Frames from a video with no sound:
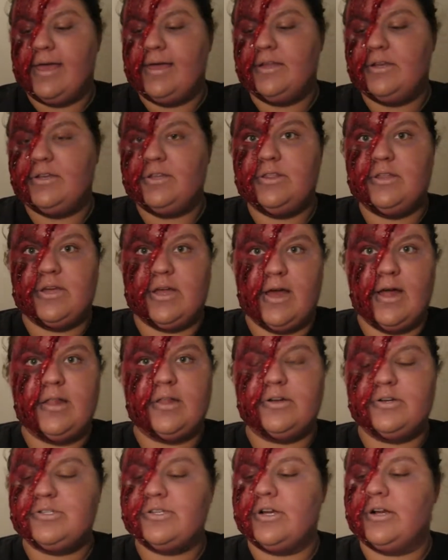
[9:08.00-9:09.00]
and the
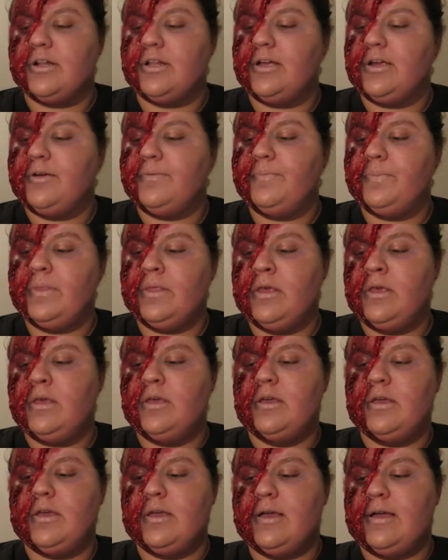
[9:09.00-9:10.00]
colors earlier,
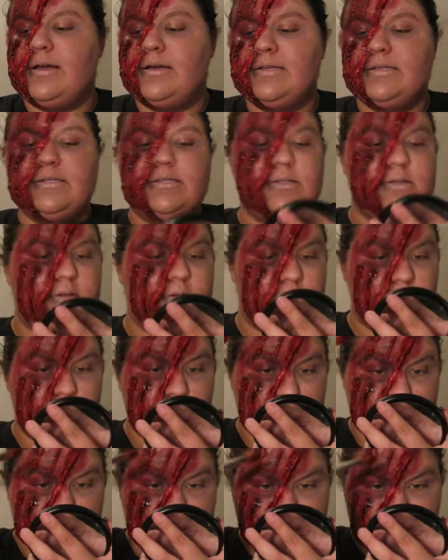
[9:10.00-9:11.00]
because
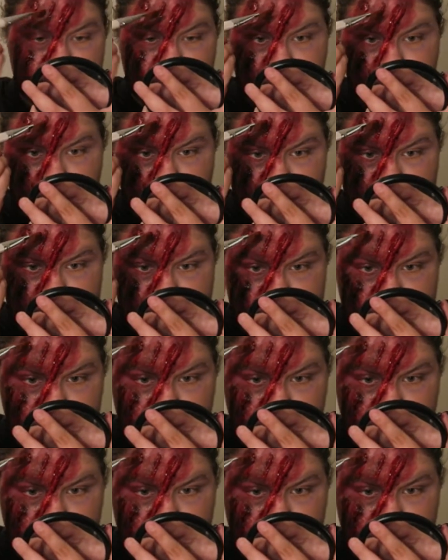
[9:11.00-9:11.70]
different parts